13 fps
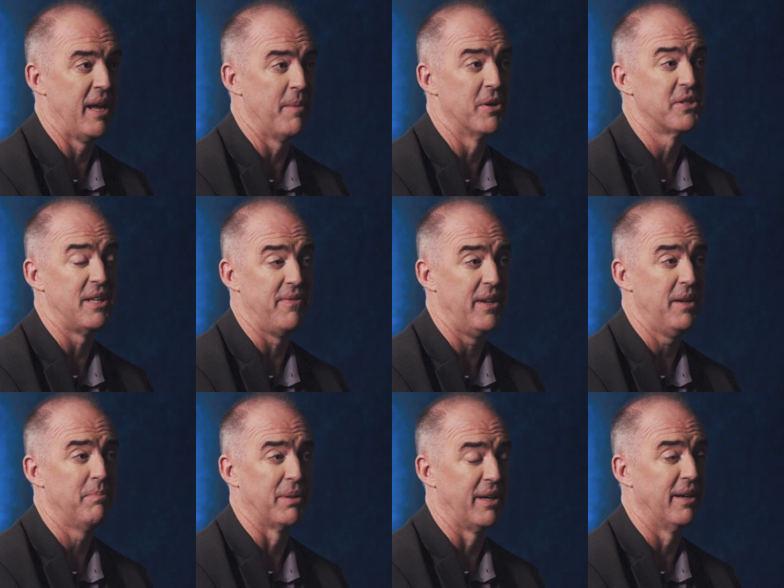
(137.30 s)
neighbor's T
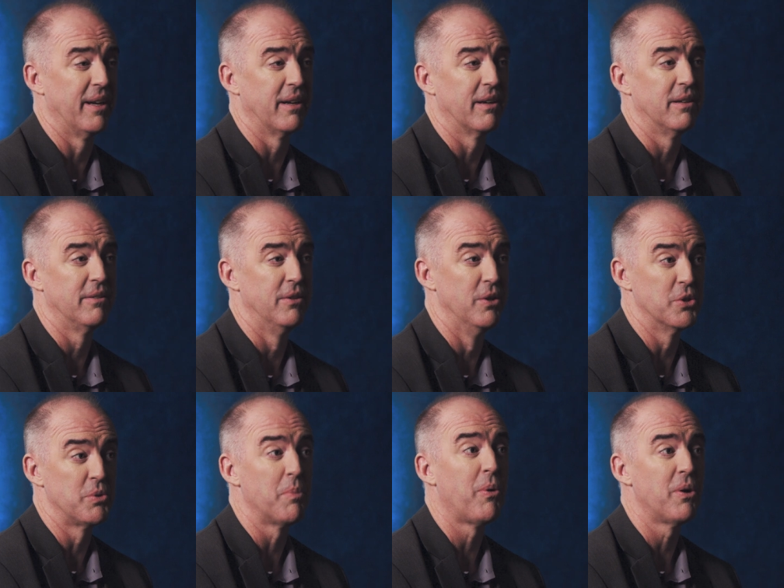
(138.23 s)
V blaring
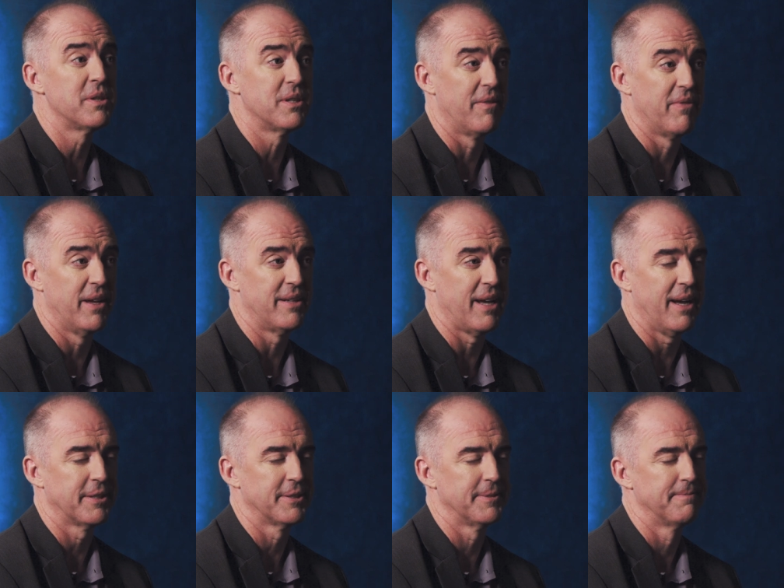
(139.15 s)
news reports of the attacks.